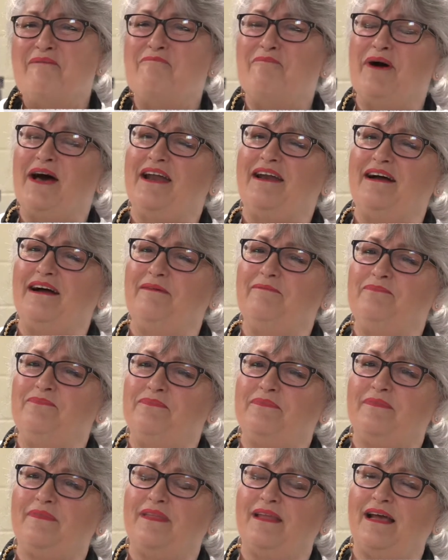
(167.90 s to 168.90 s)
but
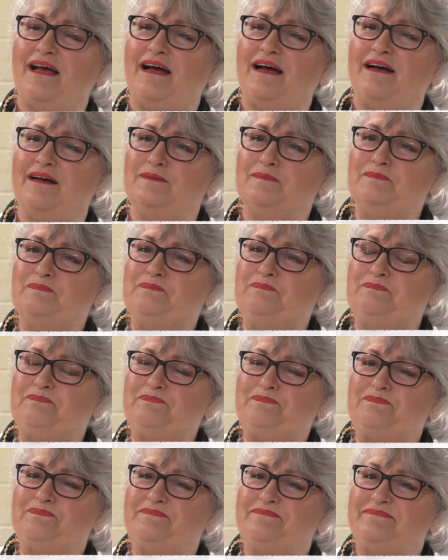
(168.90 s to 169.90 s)
um, um,
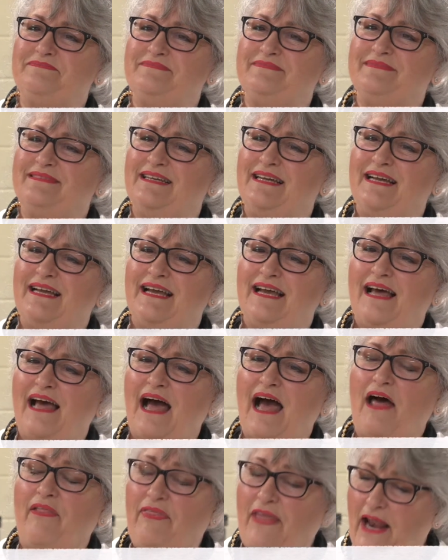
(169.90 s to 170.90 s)

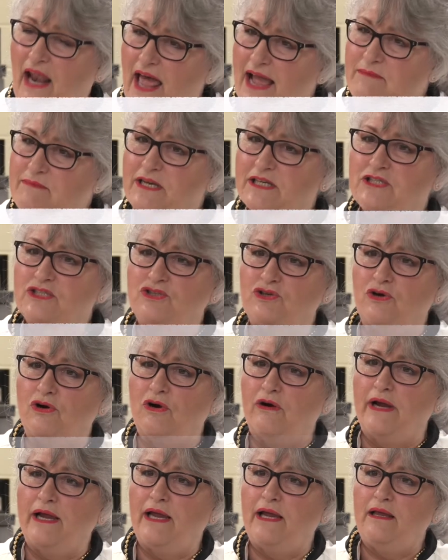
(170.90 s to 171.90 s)
I, they liked my
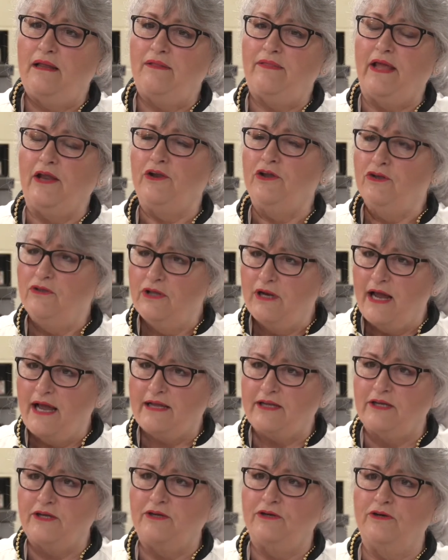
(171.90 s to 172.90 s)
story. They knew that
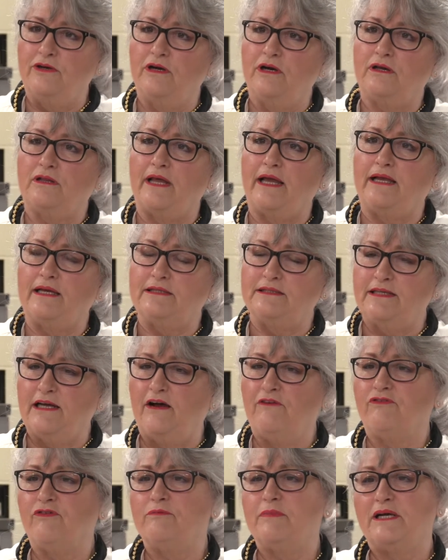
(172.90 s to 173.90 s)
I could cook. They could
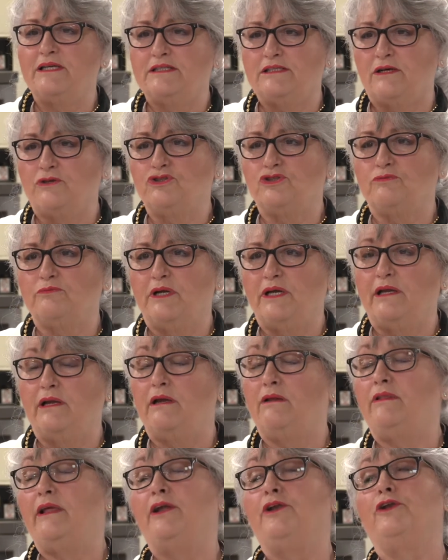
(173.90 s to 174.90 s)
tell from my social
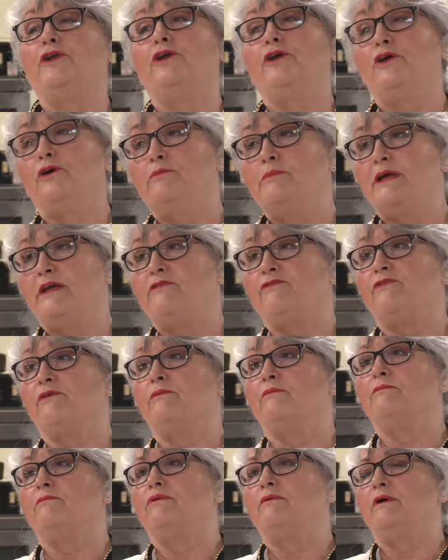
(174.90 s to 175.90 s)
media. They knew me
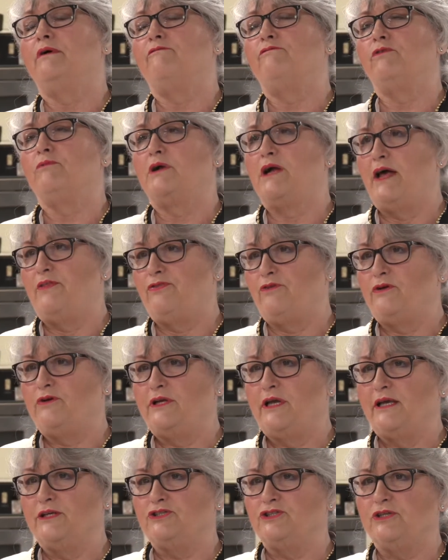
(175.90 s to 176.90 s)
from, from
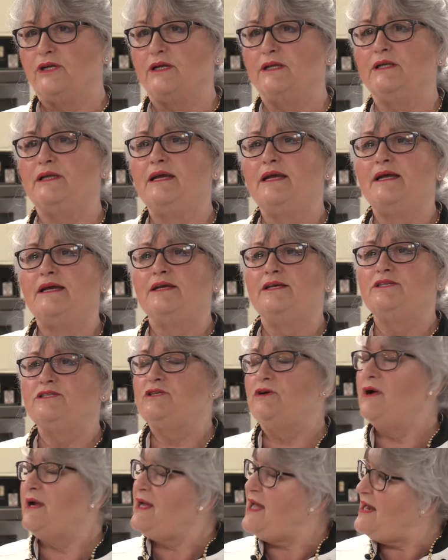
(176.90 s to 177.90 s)
Cutthroat Kitchen.
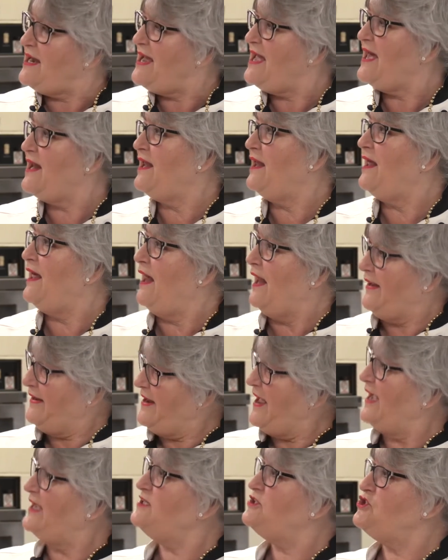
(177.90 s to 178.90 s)
So I kind of had a, a
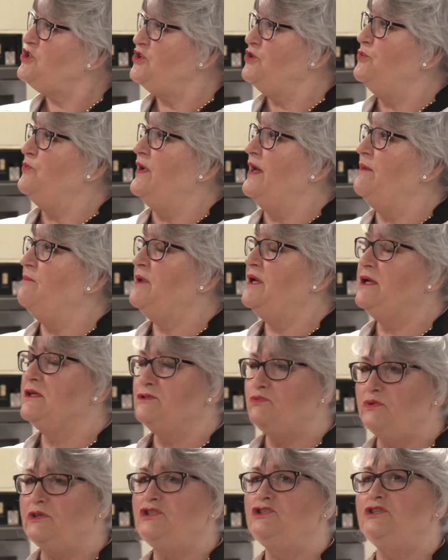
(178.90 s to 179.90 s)
nice chew in
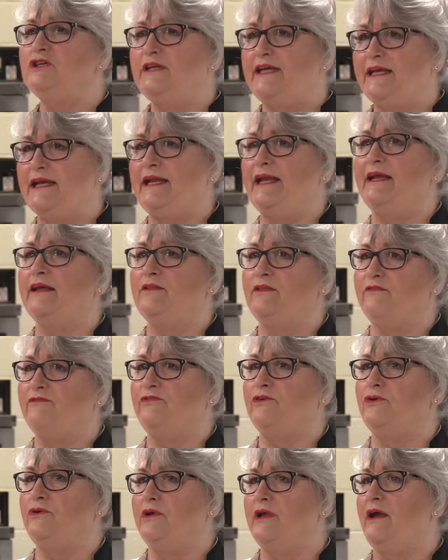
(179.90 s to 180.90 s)
because once you get in the
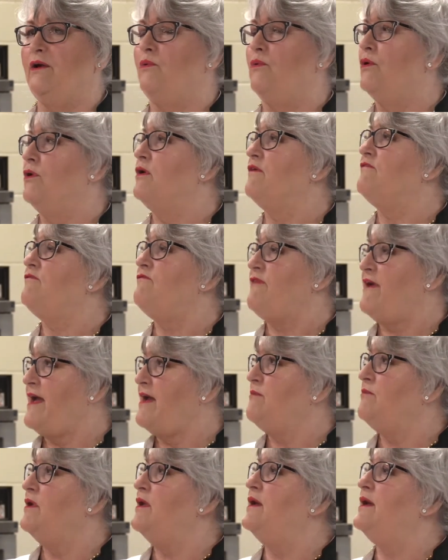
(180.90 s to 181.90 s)
Food Network
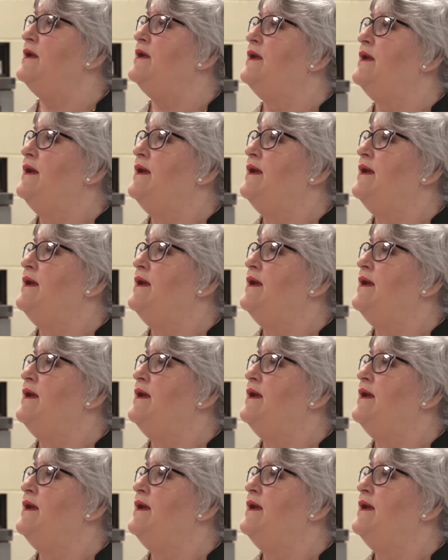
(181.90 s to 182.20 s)
family,